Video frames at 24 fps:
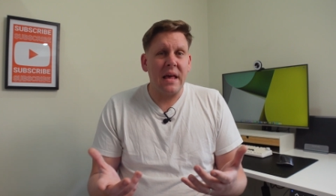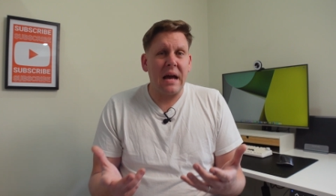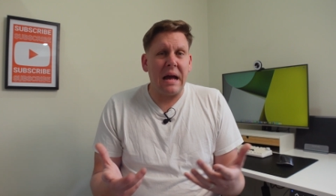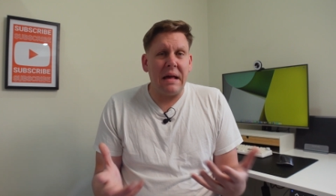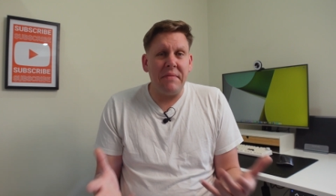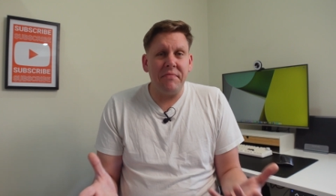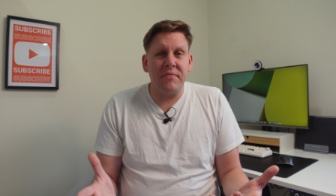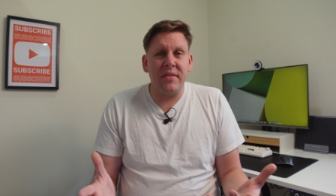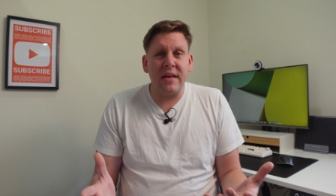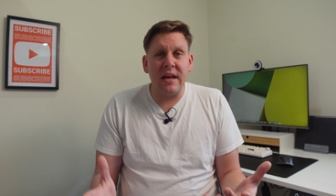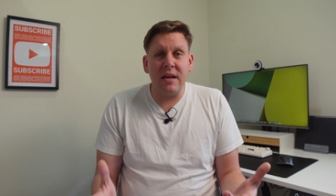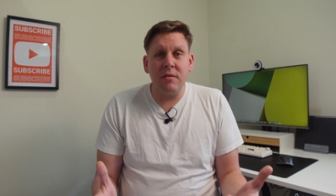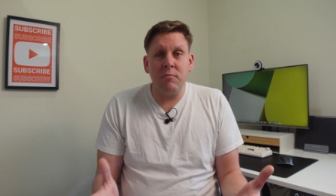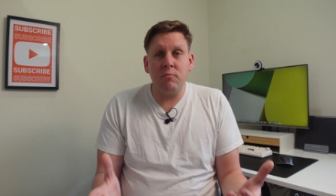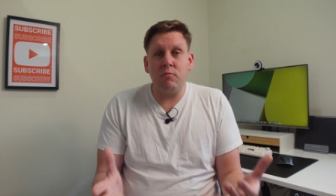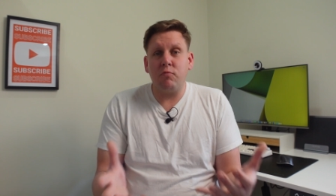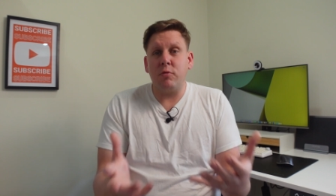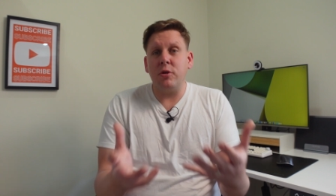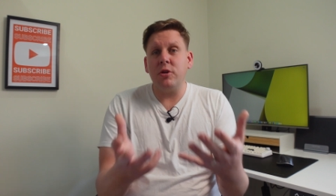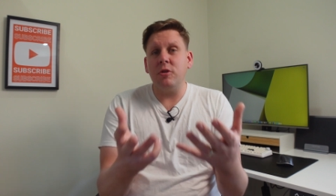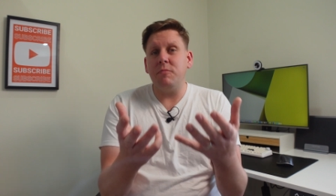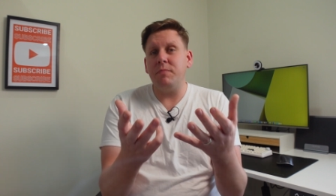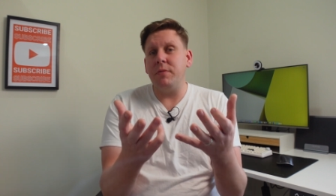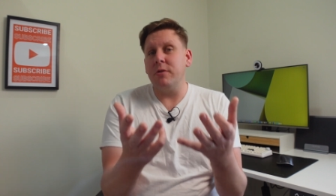And then
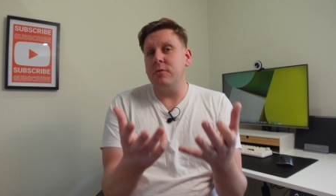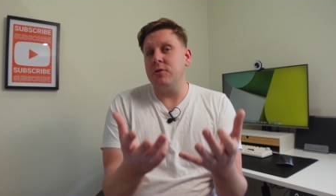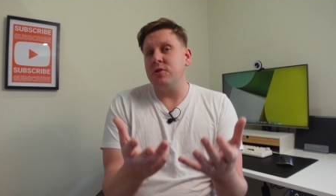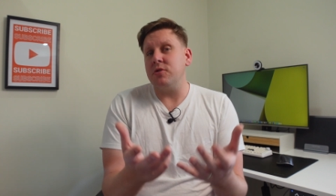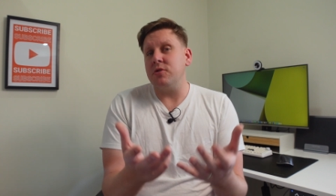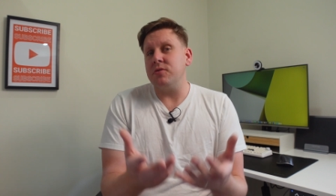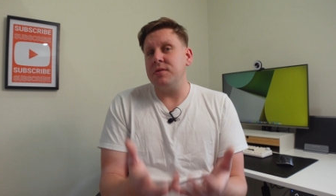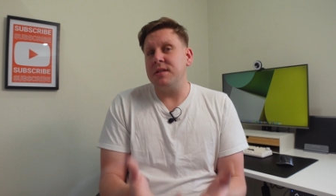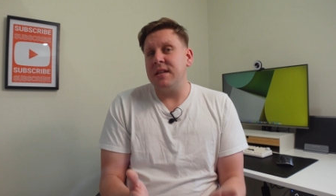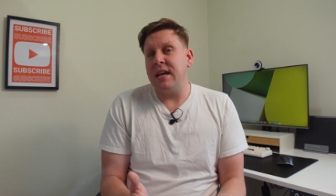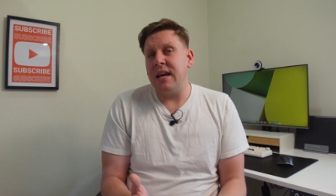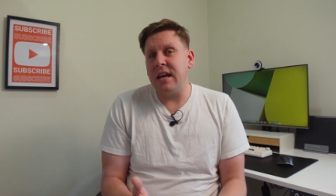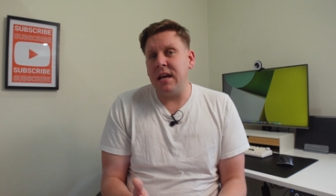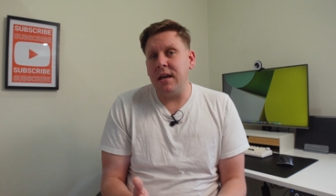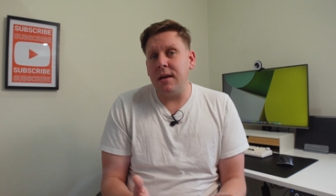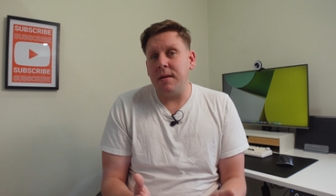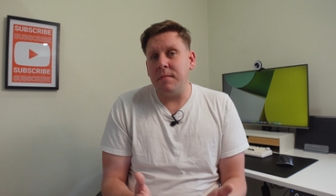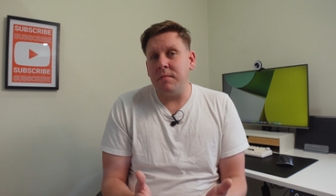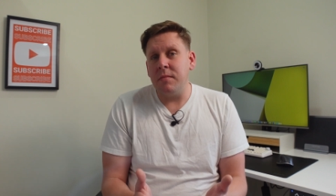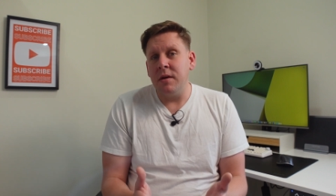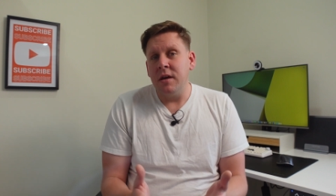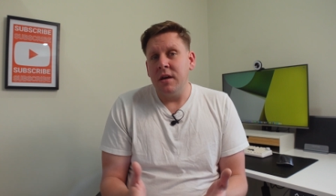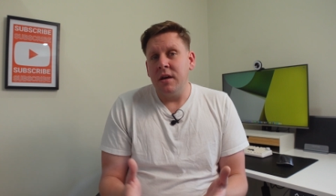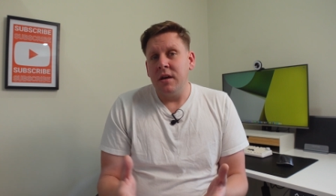when you build your
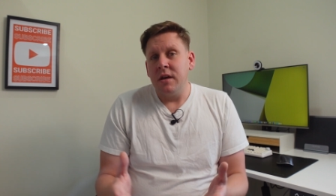team,